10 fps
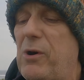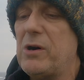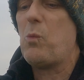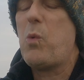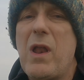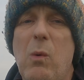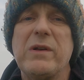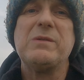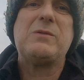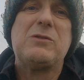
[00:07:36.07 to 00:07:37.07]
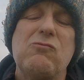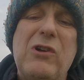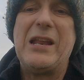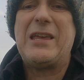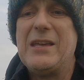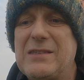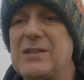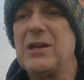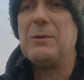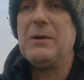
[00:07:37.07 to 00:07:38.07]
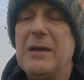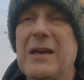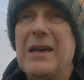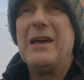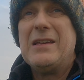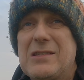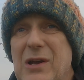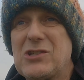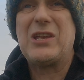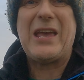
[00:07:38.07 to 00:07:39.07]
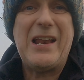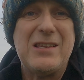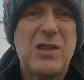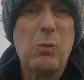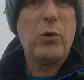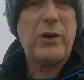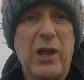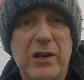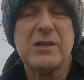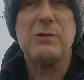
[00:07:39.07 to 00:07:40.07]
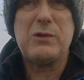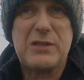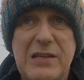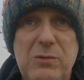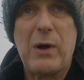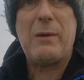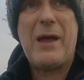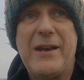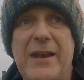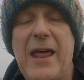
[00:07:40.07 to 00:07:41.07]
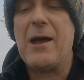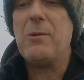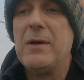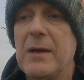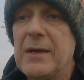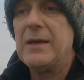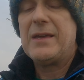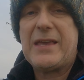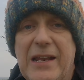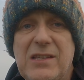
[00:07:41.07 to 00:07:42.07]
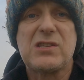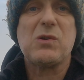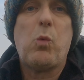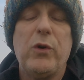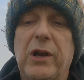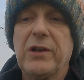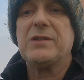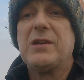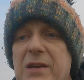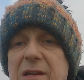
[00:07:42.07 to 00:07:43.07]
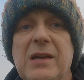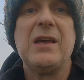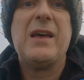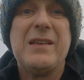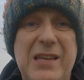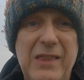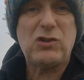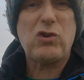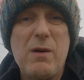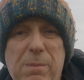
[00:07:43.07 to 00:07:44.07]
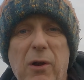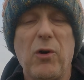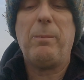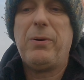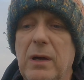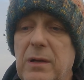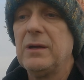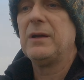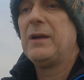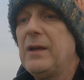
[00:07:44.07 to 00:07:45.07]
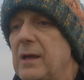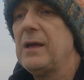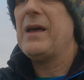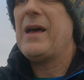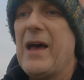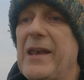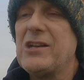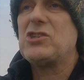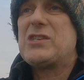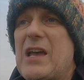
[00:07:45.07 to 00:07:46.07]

But what I want, really keen to do, is to actually get into the woodland, and that's the way I'm heading now, get into some woodland, set the tripod up, and actually